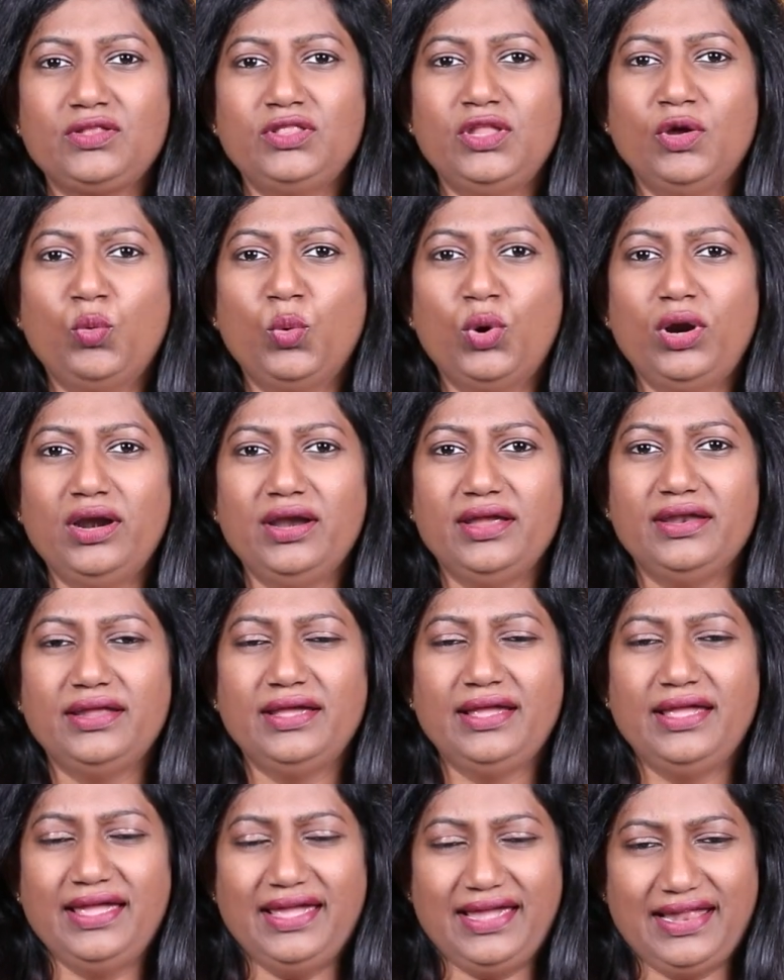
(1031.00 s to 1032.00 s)
the word,
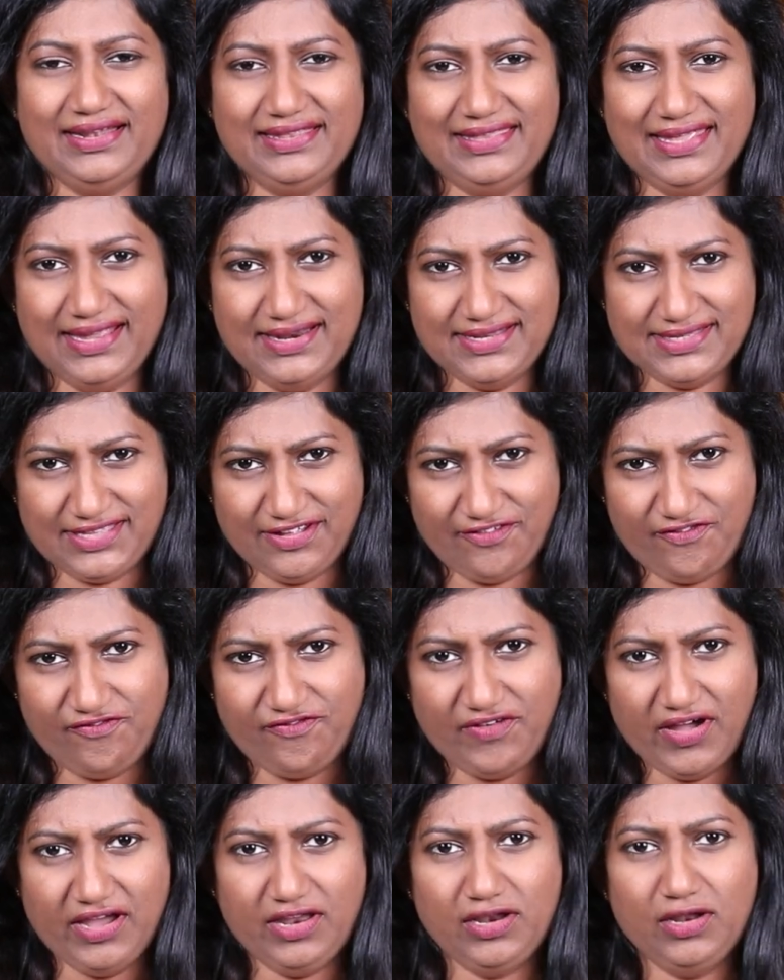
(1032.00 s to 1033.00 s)
and that is the
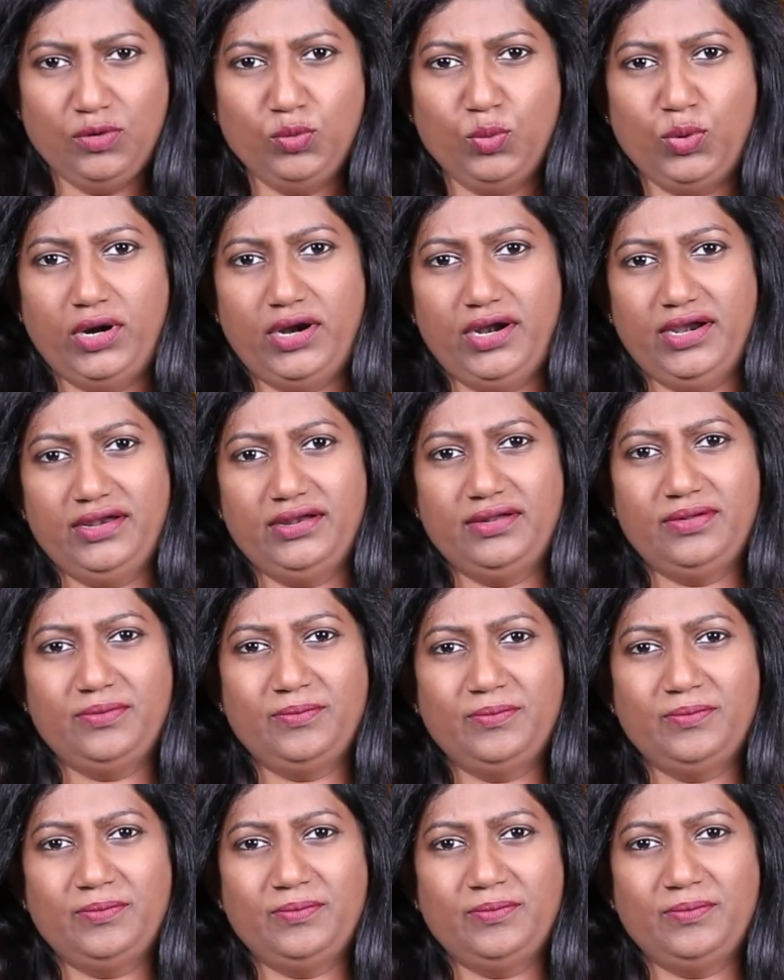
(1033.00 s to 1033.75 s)
final word.